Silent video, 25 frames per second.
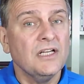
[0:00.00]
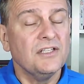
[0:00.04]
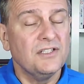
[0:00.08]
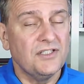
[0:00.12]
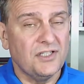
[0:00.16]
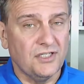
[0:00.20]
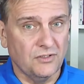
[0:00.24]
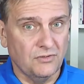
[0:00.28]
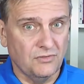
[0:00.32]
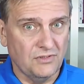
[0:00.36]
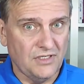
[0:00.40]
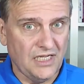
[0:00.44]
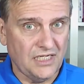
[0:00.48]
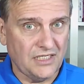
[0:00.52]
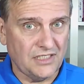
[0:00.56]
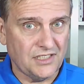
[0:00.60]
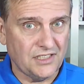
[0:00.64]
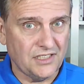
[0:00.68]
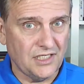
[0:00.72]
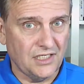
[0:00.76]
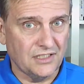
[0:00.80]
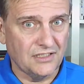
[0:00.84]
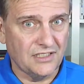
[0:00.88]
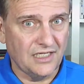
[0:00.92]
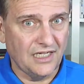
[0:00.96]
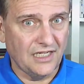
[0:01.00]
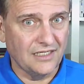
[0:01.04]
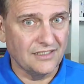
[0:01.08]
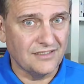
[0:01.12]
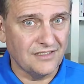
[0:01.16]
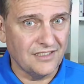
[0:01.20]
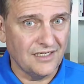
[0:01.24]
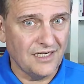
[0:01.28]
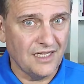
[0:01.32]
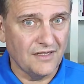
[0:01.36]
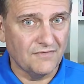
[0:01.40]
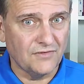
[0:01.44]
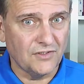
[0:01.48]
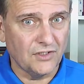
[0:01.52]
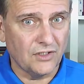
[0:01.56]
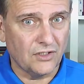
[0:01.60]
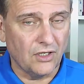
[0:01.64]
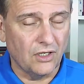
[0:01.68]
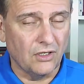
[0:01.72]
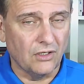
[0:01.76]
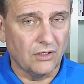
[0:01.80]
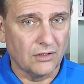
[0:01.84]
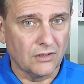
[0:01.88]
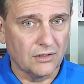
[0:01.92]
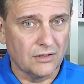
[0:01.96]
till next Sunday at 11
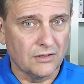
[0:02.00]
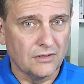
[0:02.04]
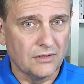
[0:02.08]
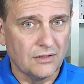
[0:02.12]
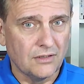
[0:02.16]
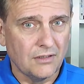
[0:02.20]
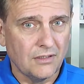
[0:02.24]
o'clock.